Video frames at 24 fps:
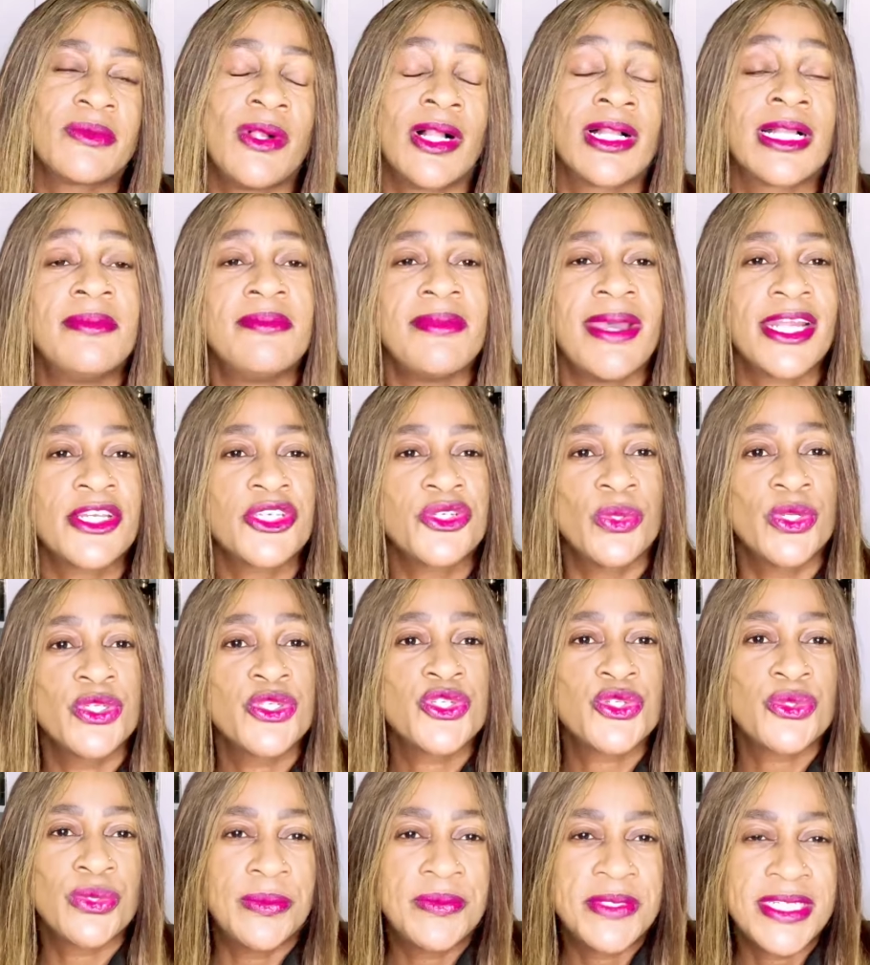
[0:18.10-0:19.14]
welcome back to
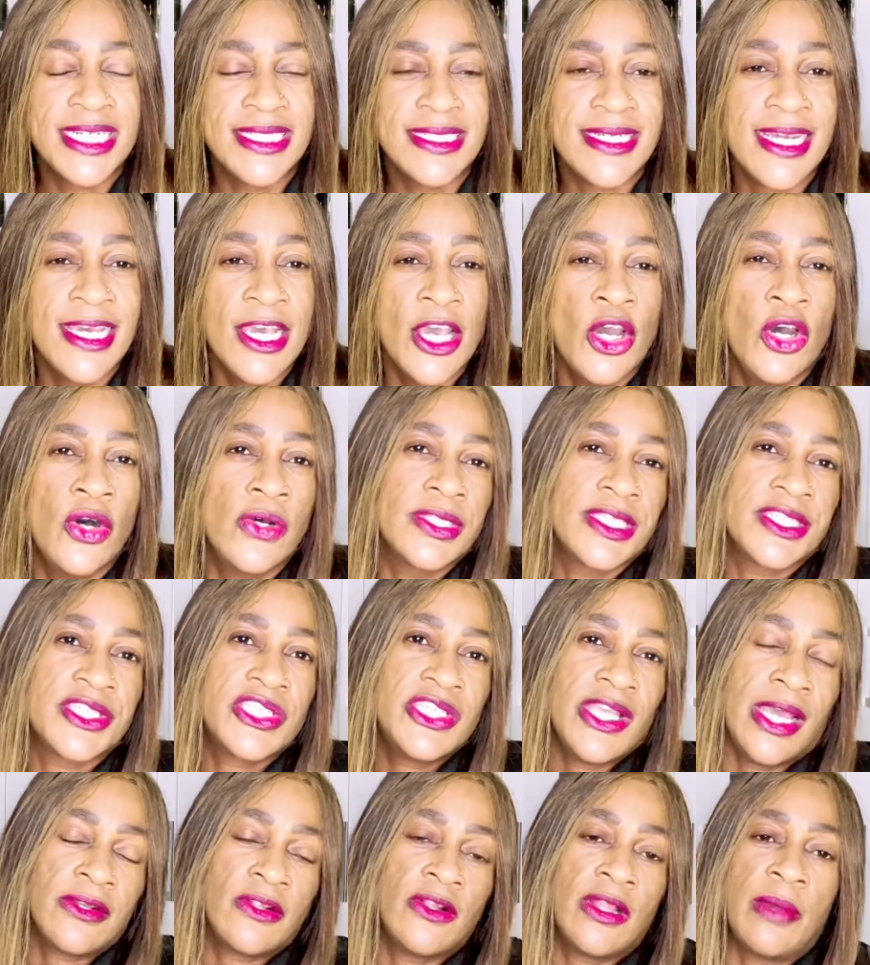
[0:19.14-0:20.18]
Unscripted. On this
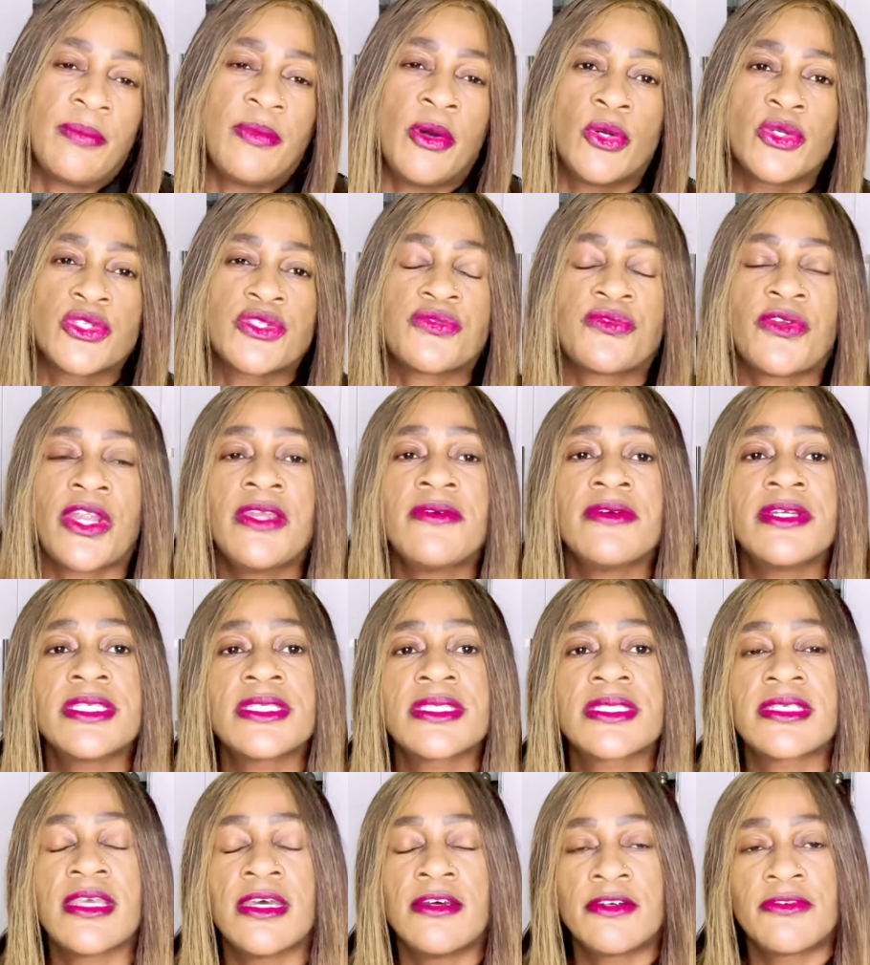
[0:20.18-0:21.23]
channel, I post
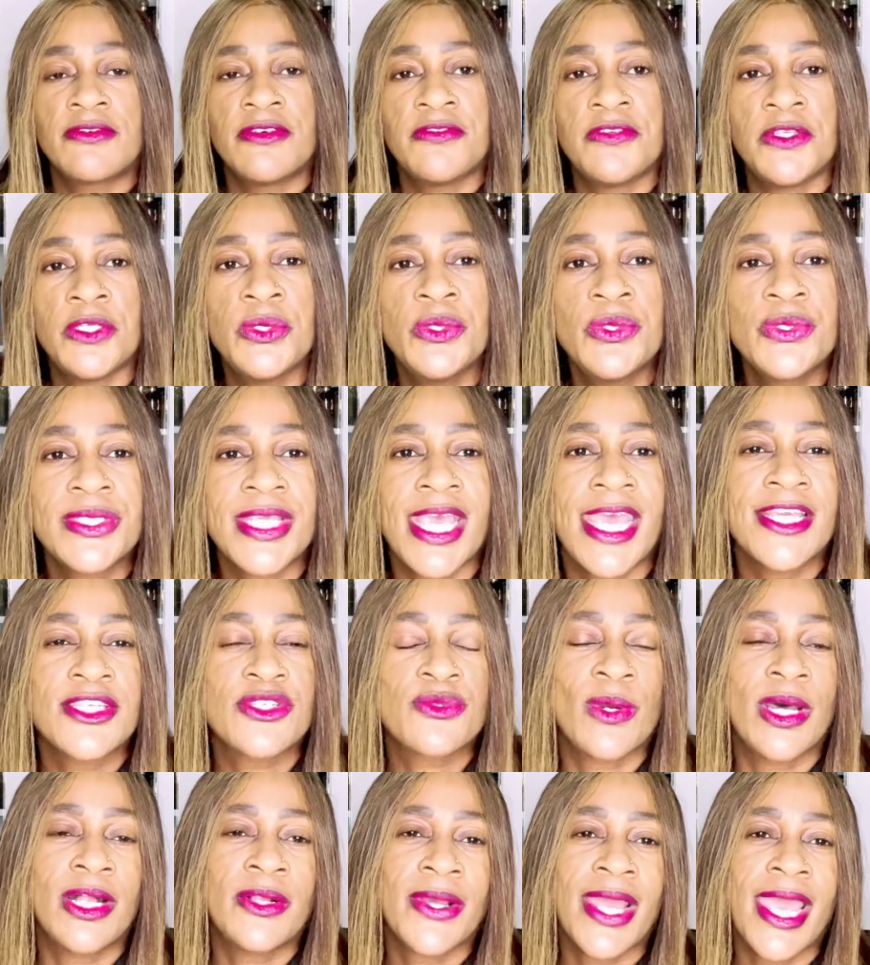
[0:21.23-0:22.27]
fragrance reviews
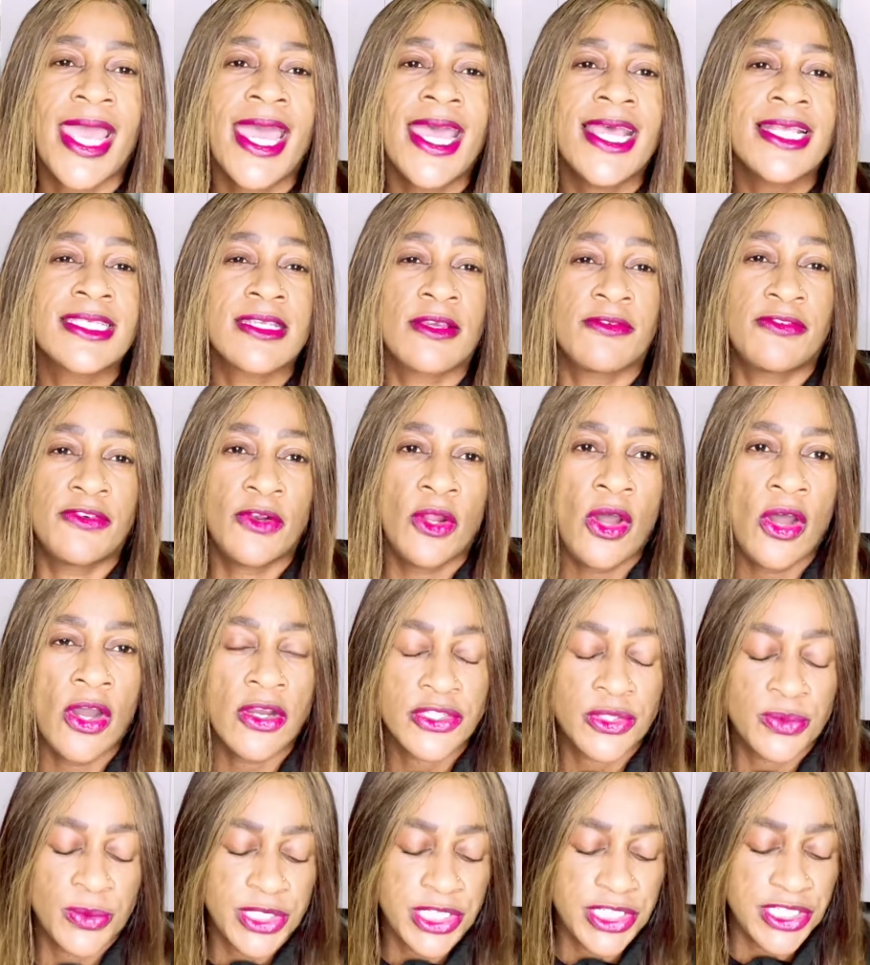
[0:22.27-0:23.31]
as well as
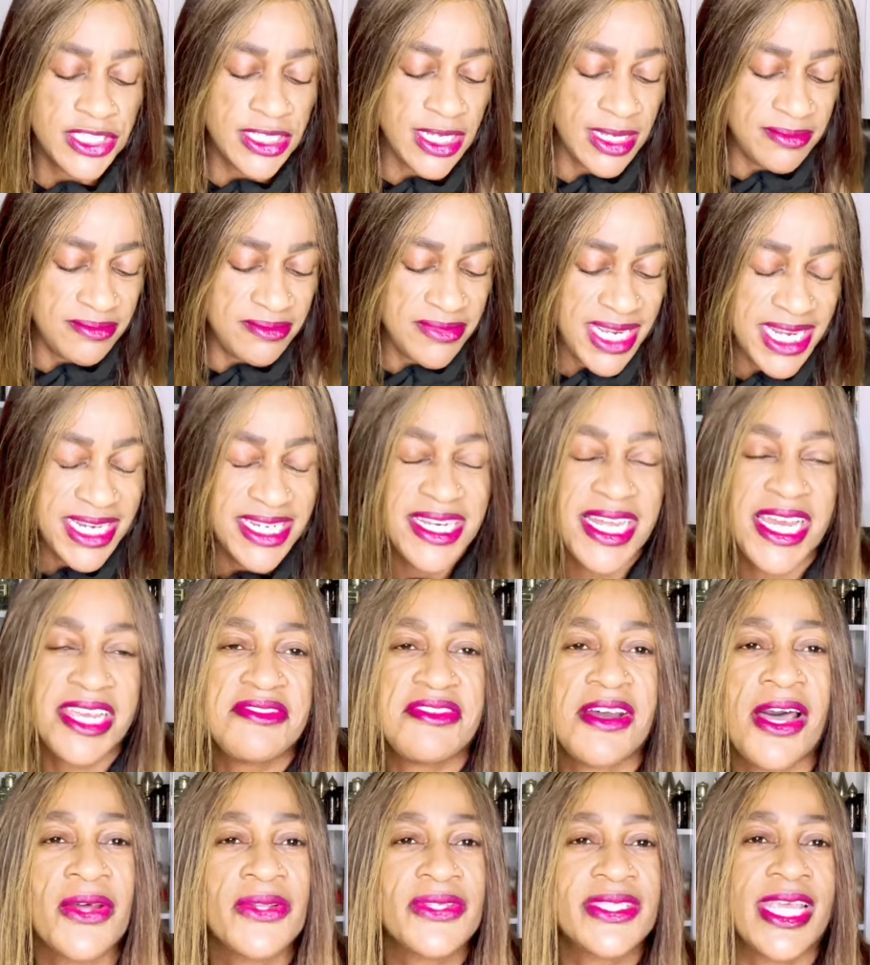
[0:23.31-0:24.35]
vlogs, which is my
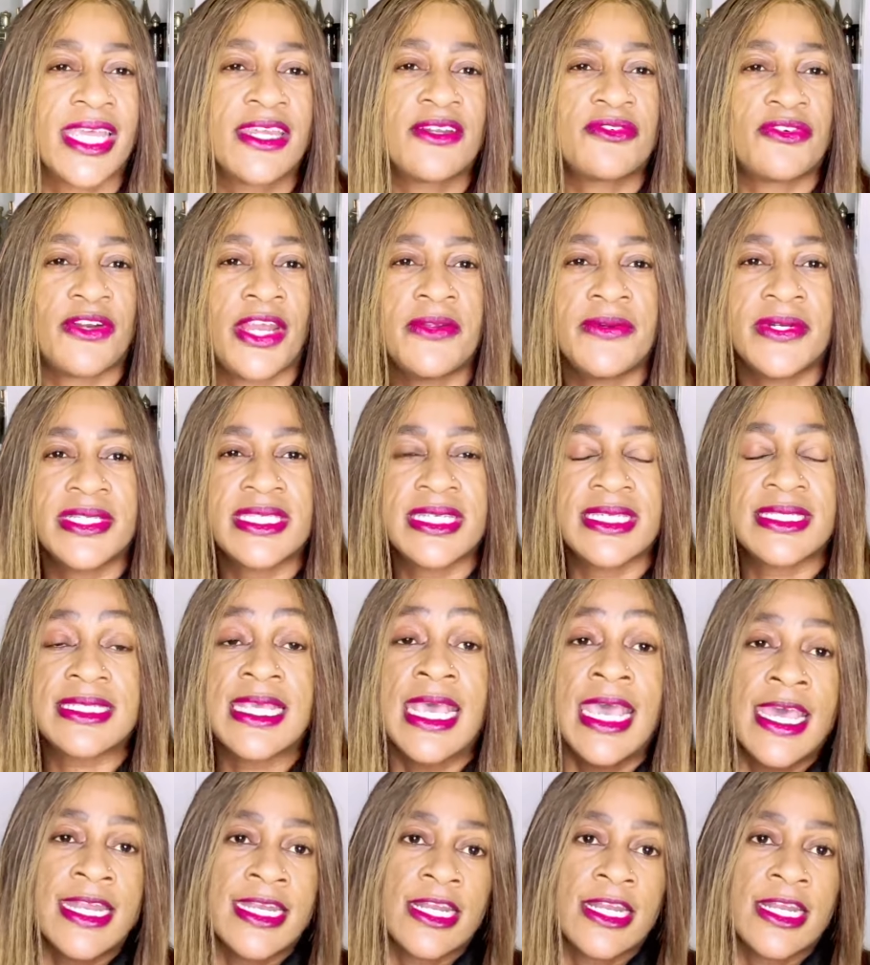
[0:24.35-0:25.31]
life outside fragrances.